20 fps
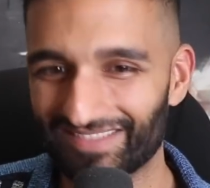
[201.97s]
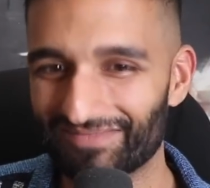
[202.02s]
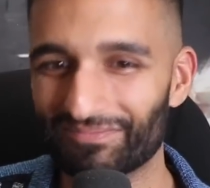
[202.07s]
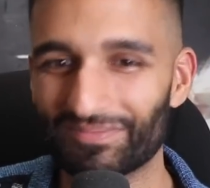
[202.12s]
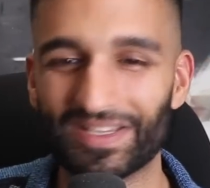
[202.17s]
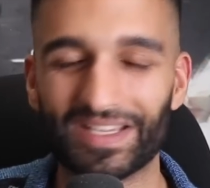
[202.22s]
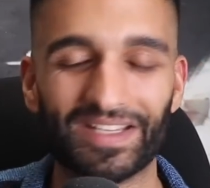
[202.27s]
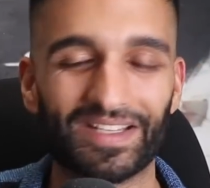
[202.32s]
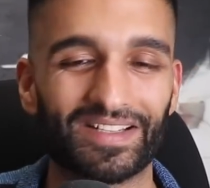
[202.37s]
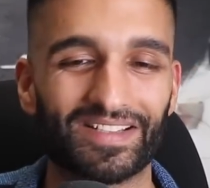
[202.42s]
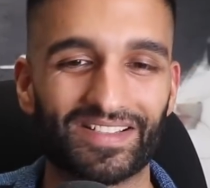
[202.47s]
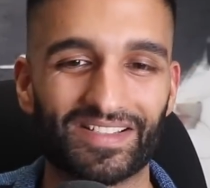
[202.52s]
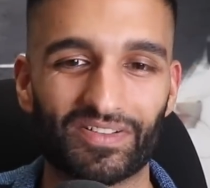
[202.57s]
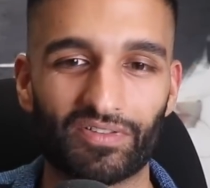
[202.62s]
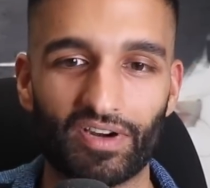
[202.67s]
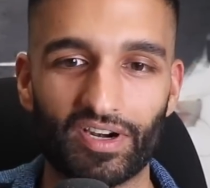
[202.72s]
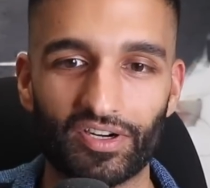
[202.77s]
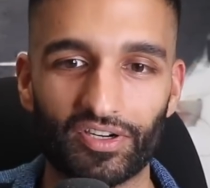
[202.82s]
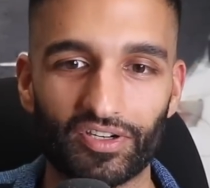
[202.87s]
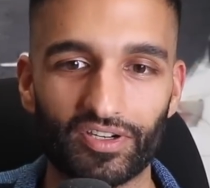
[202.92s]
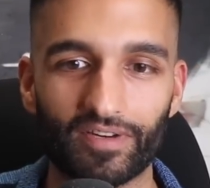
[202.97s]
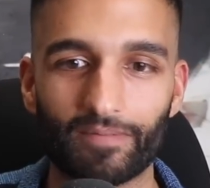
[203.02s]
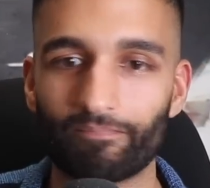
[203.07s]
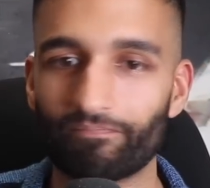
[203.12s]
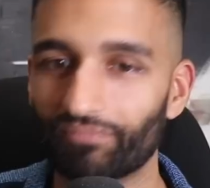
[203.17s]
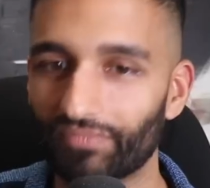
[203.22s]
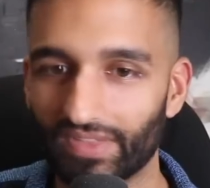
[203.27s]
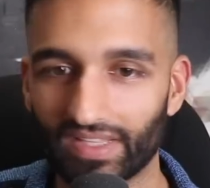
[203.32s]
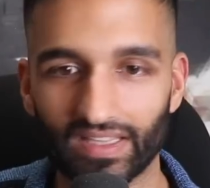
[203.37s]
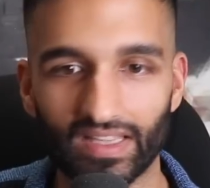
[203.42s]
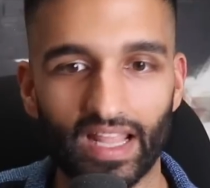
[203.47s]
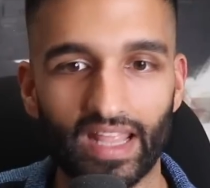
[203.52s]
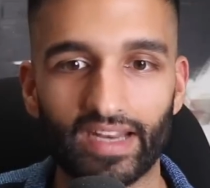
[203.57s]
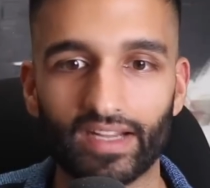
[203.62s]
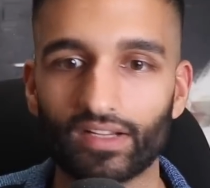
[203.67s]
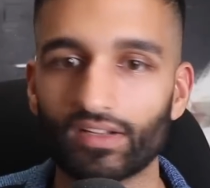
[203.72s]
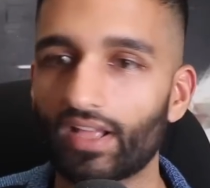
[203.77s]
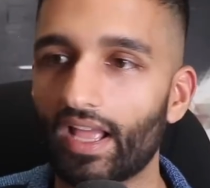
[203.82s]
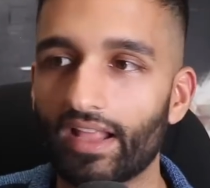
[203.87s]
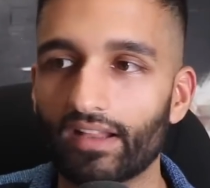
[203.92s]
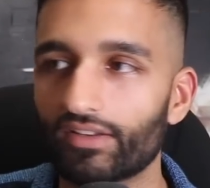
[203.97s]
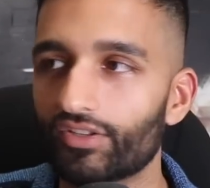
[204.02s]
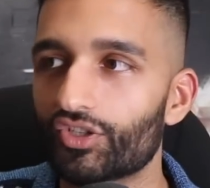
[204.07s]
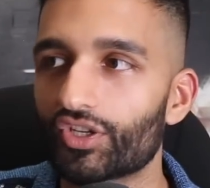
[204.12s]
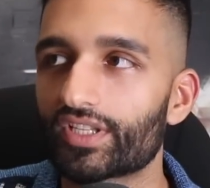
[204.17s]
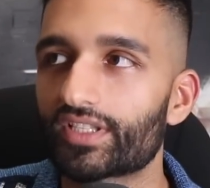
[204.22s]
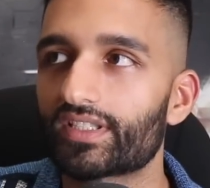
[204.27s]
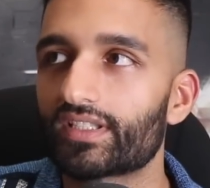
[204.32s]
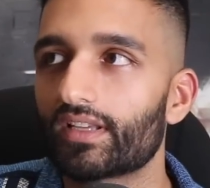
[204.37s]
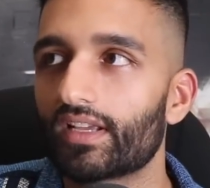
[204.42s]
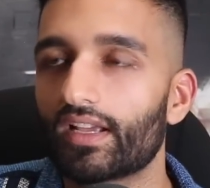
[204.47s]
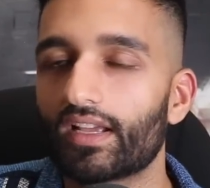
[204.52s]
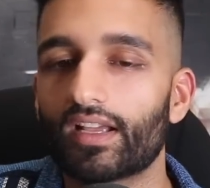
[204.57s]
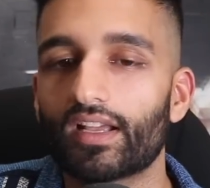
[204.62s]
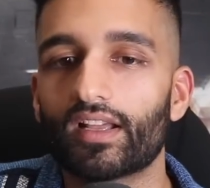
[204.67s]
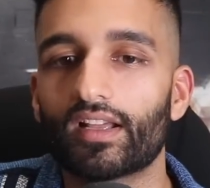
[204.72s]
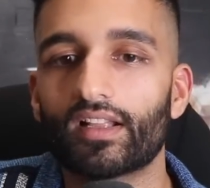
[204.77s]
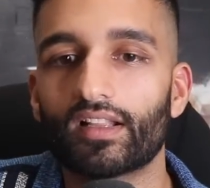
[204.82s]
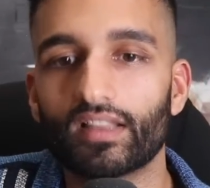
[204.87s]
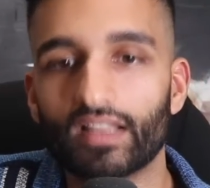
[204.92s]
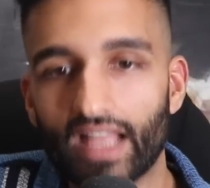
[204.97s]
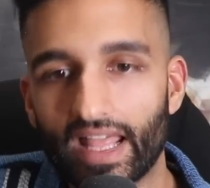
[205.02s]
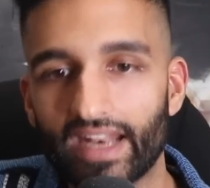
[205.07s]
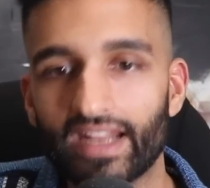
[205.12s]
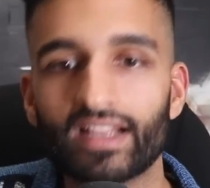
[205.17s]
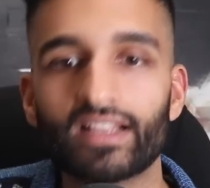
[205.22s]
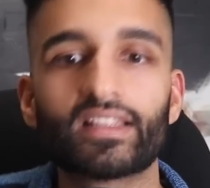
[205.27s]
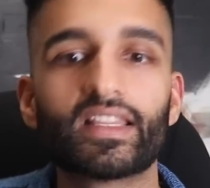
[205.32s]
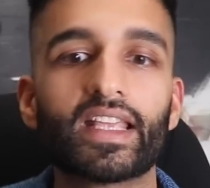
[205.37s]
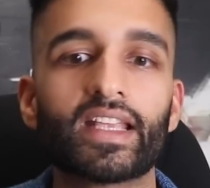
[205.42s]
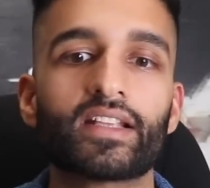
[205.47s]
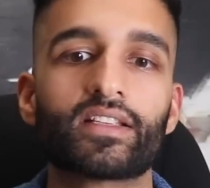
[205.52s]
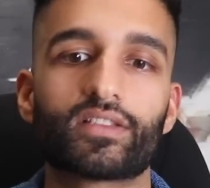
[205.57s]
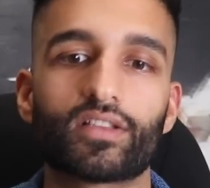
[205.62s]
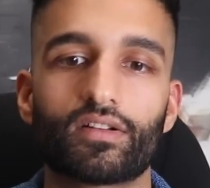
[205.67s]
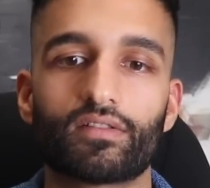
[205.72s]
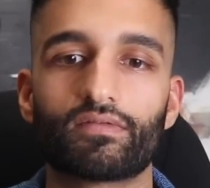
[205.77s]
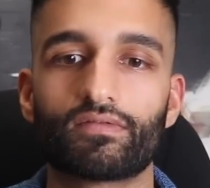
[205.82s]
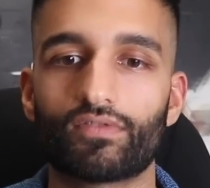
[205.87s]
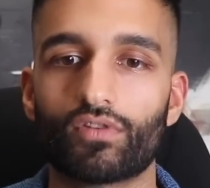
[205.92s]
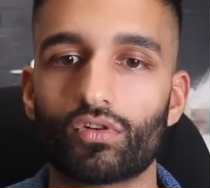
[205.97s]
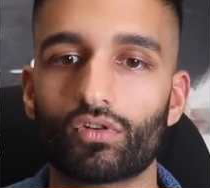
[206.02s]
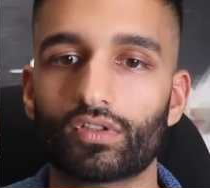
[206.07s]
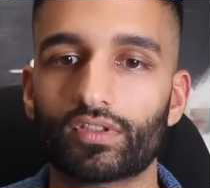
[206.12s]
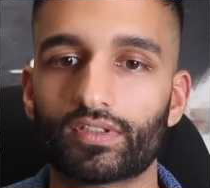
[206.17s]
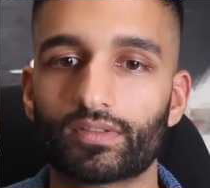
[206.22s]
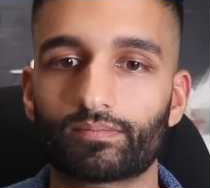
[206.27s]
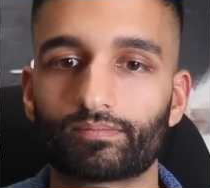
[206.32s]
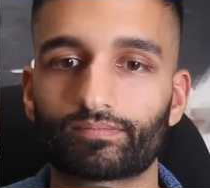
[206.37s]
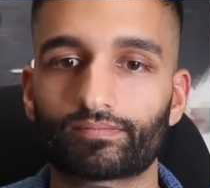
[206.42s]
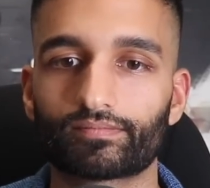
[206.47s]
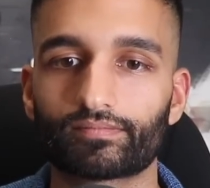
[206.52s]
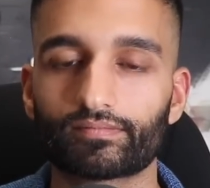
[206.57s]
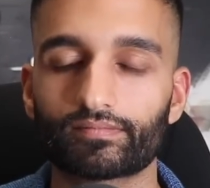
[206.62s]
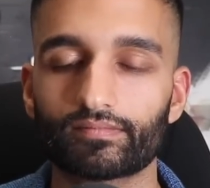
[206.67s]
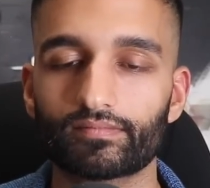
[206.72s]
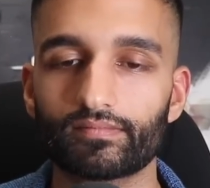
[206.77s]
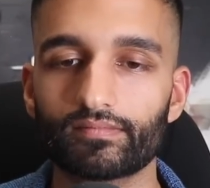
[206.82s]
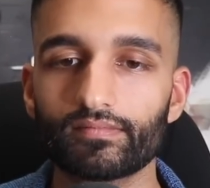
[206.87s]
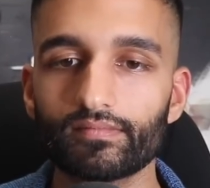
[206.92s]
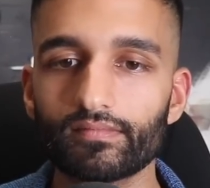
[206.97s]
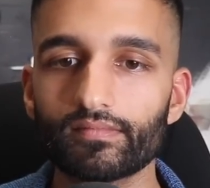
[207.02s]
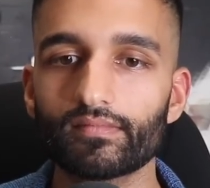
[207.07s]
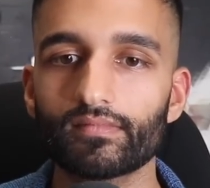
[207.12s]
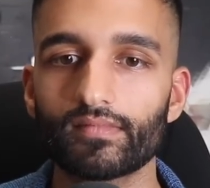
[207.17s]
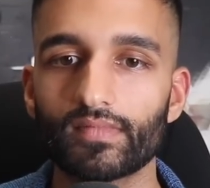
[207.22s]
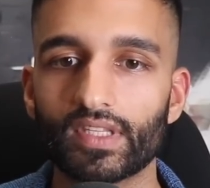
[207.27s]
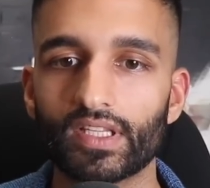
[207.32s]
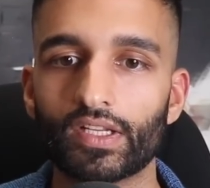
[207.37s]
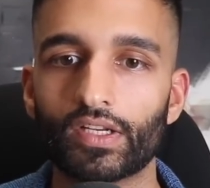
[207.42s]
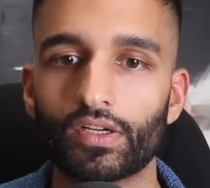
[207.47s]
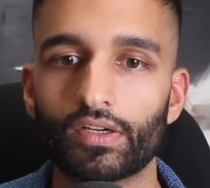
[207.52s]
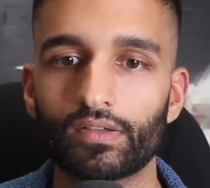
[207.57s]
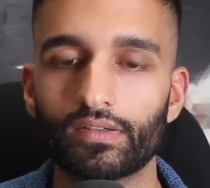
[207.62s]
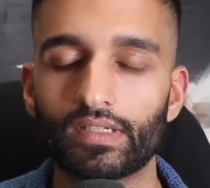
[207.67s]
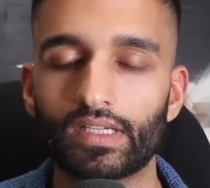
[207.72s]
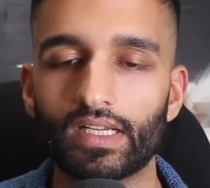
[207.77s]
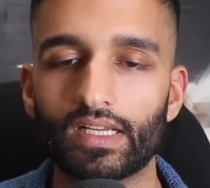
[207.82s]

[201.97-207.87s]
being surrendered, letting things unfold, you know?